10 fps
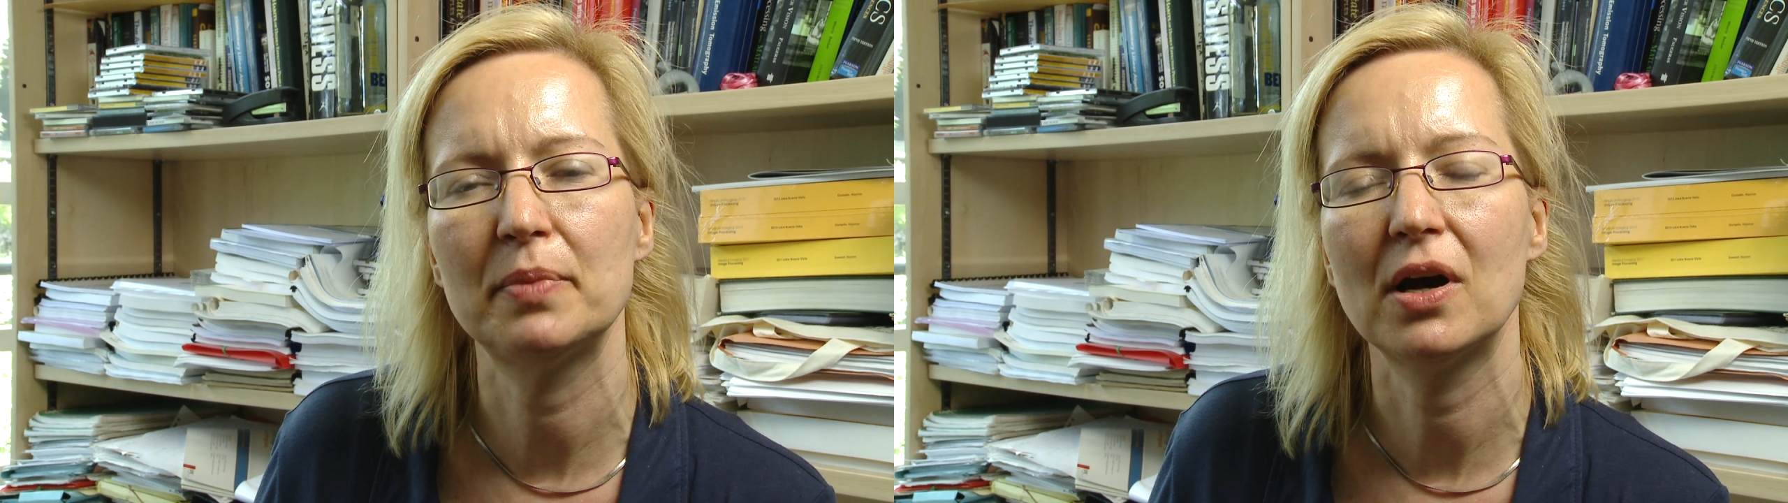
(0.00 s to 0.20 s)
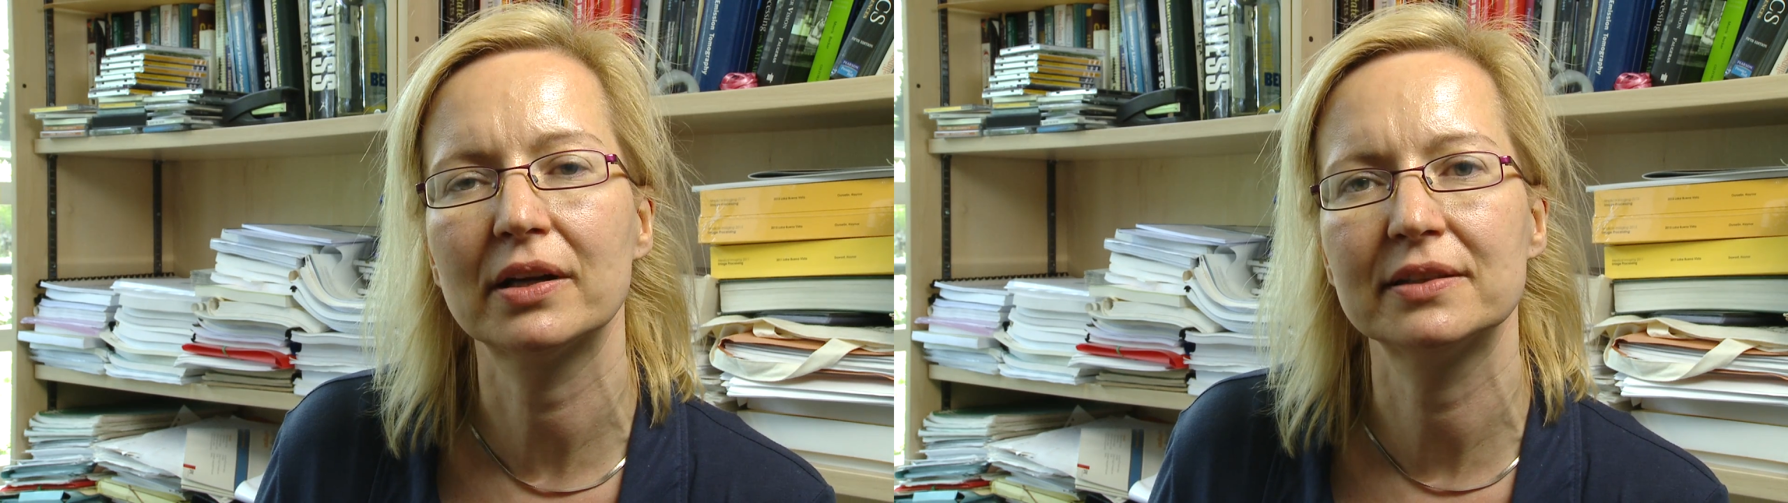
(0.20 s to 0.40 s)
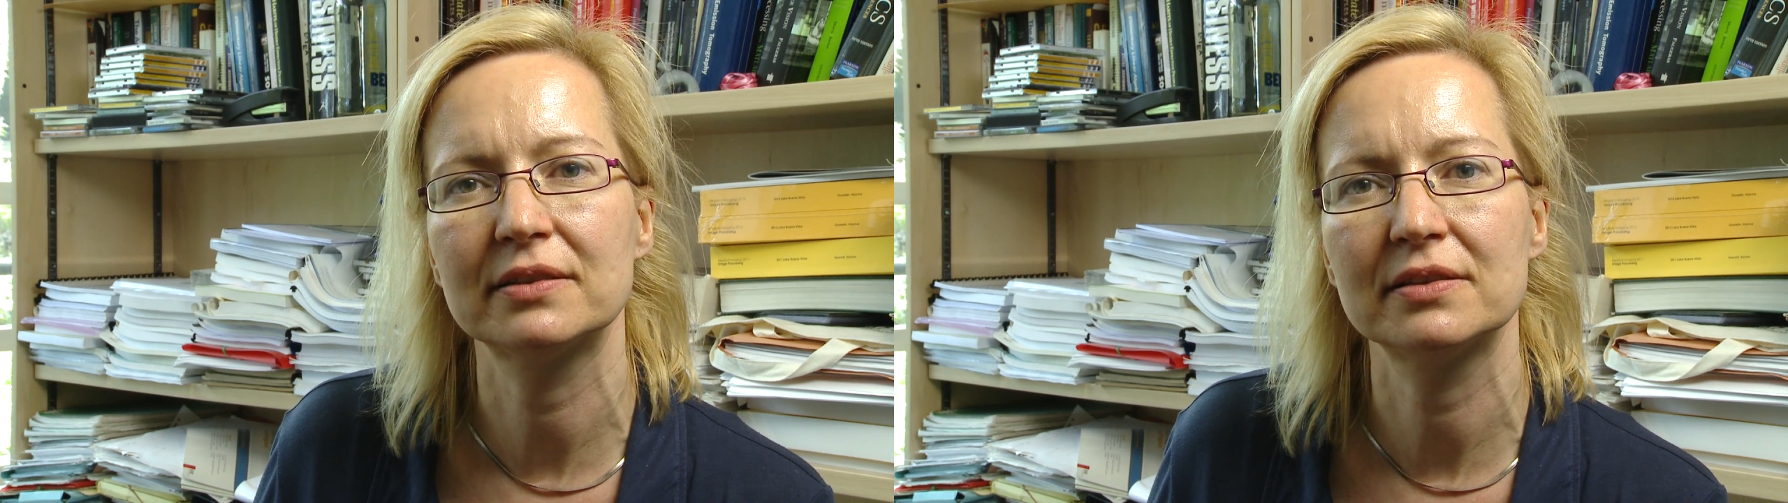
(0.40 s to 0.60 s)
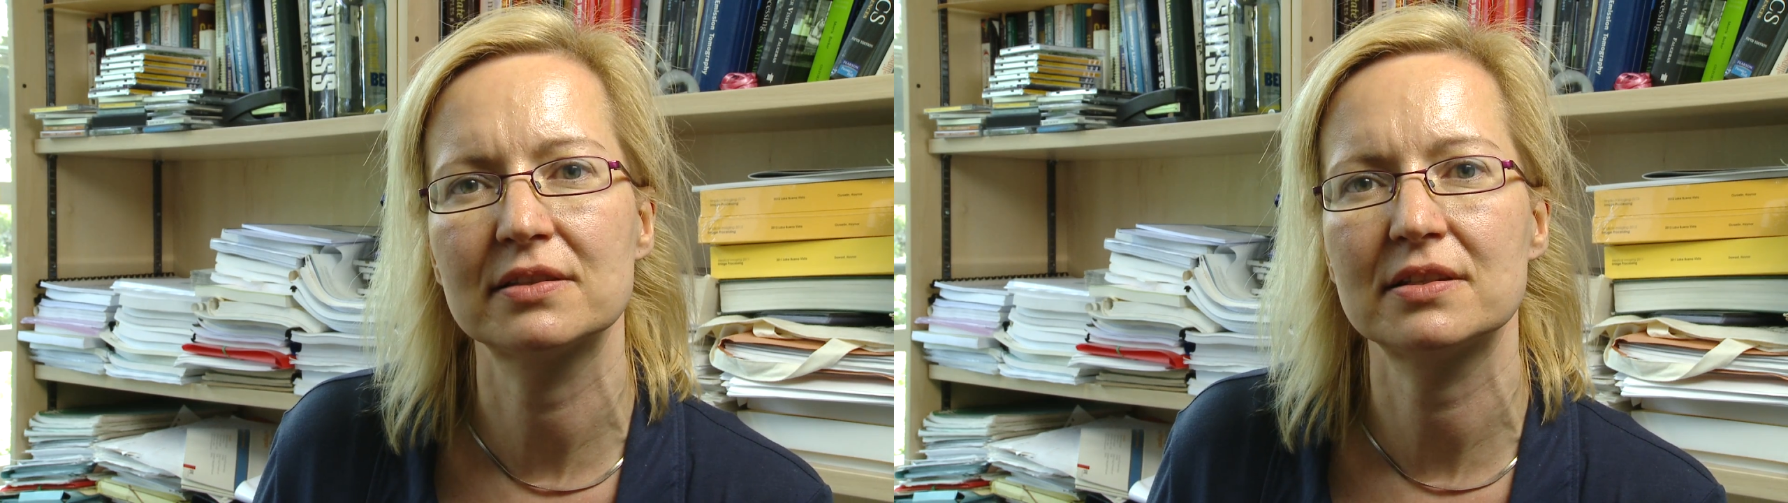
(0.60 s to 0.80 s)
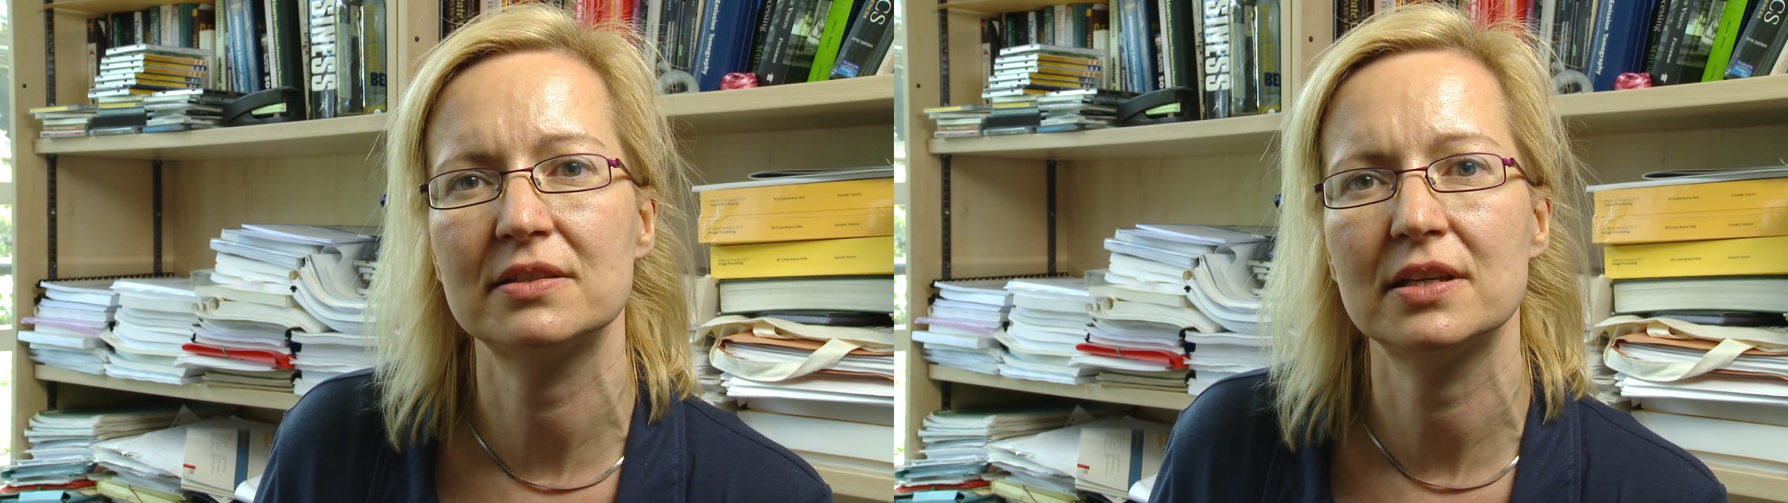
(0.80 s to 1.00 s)

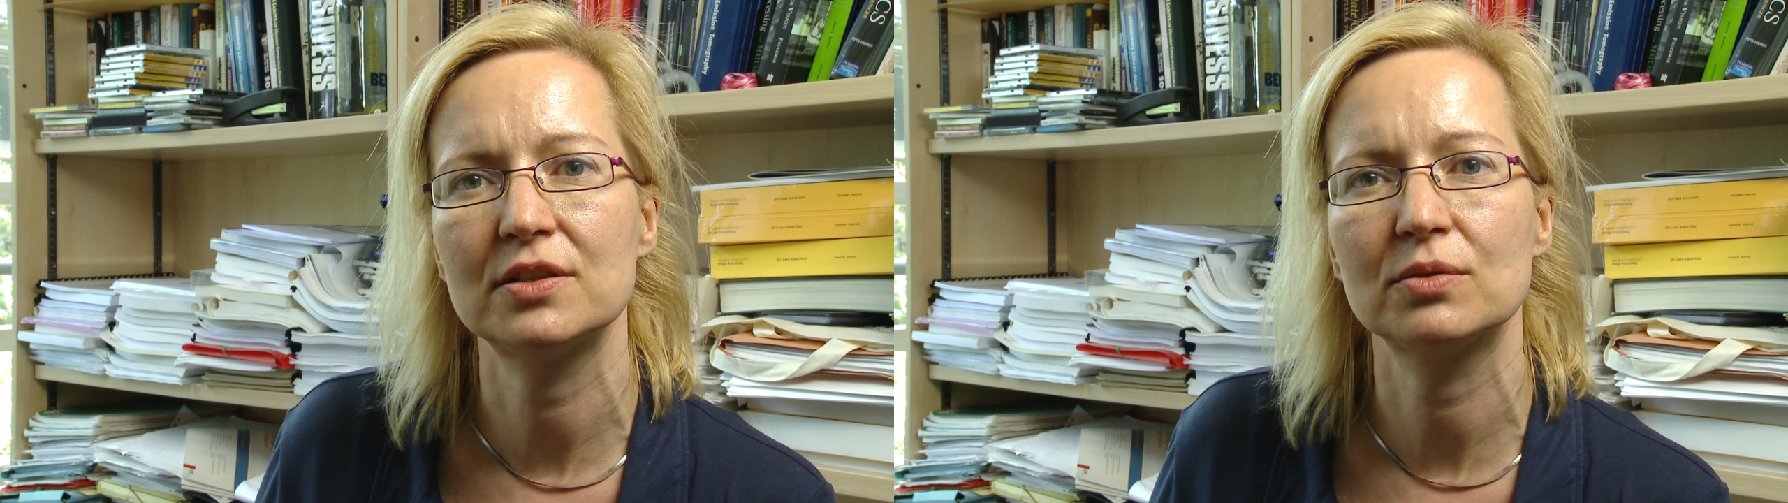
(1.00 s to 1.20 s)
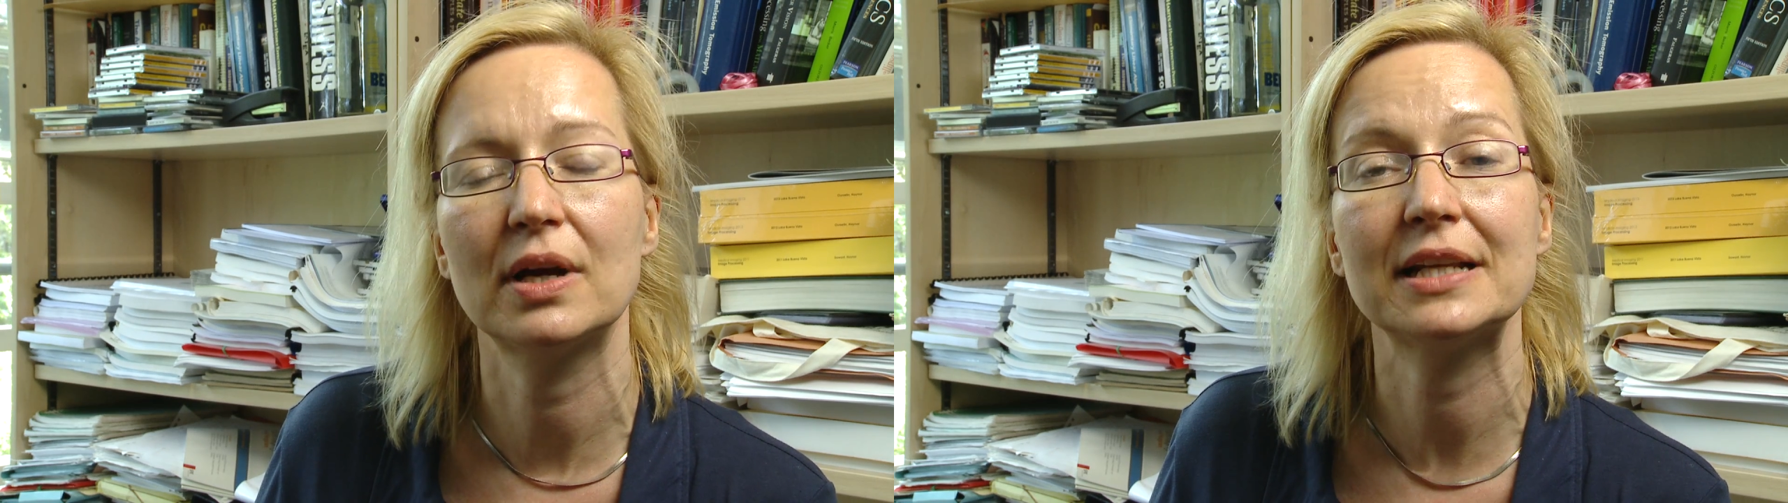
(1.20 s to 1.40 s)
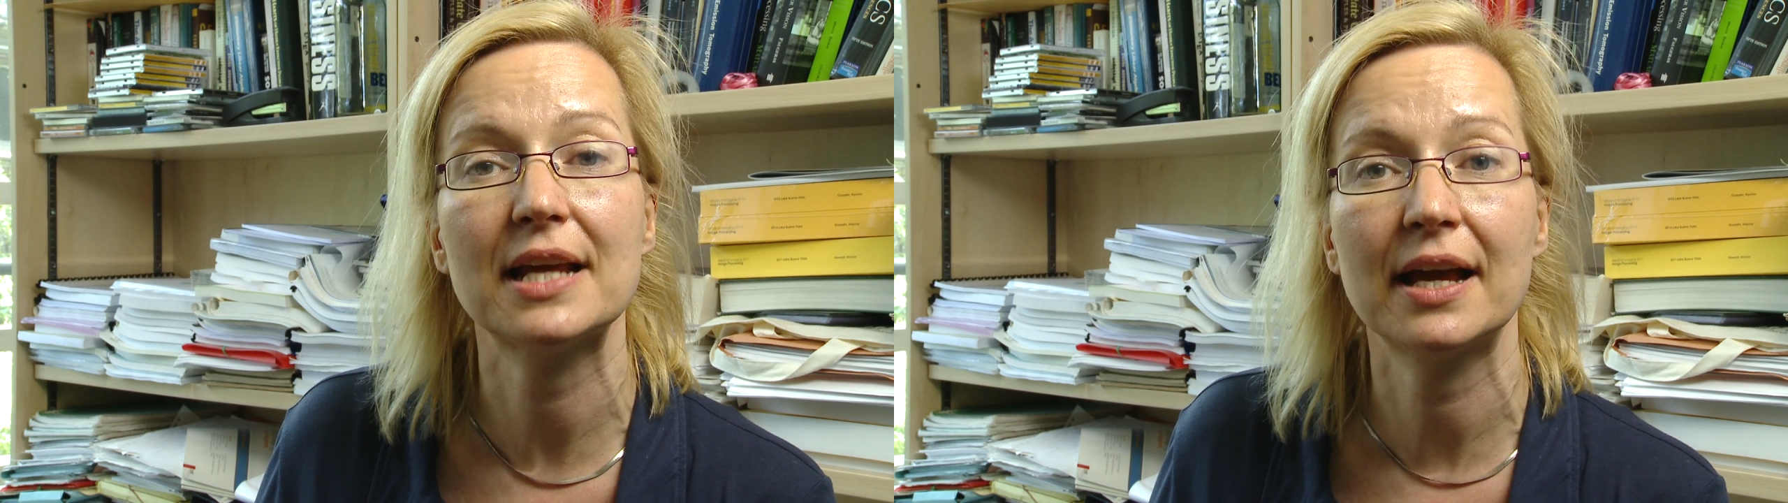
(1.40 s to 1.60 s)
Parkinson's disease who had